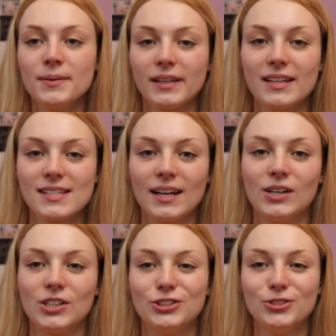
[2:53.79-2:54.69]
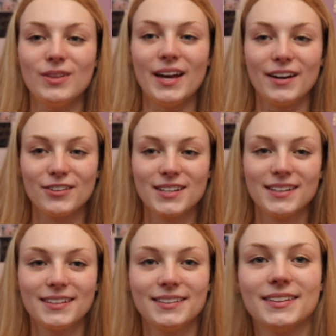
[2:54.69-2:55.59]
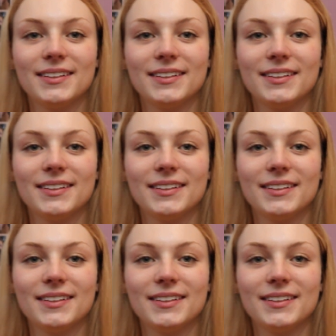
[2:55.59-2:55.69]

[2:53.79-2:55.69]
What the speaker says: let's get on to the hair dyeing.